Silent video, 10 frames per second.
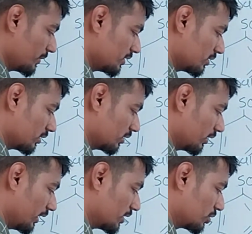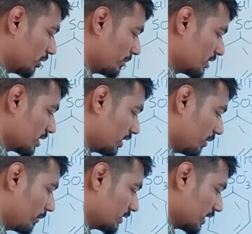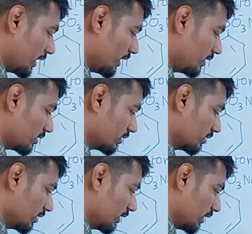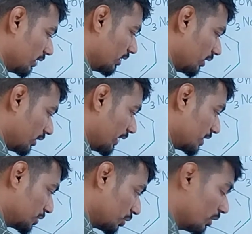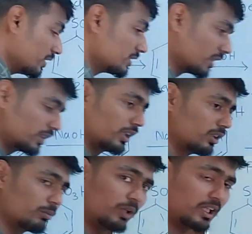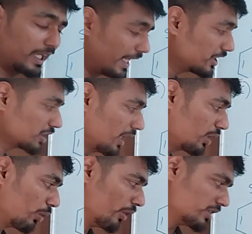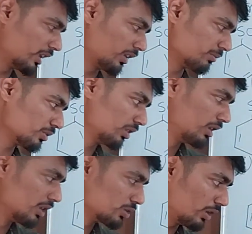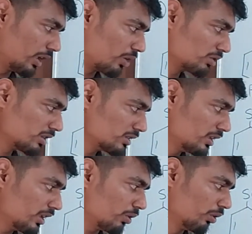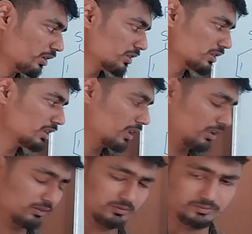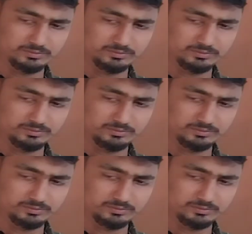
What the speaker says: means H2O means nothing but 8. H2O is nothing but H and OH atoms. So hydrogen is there, OH is there.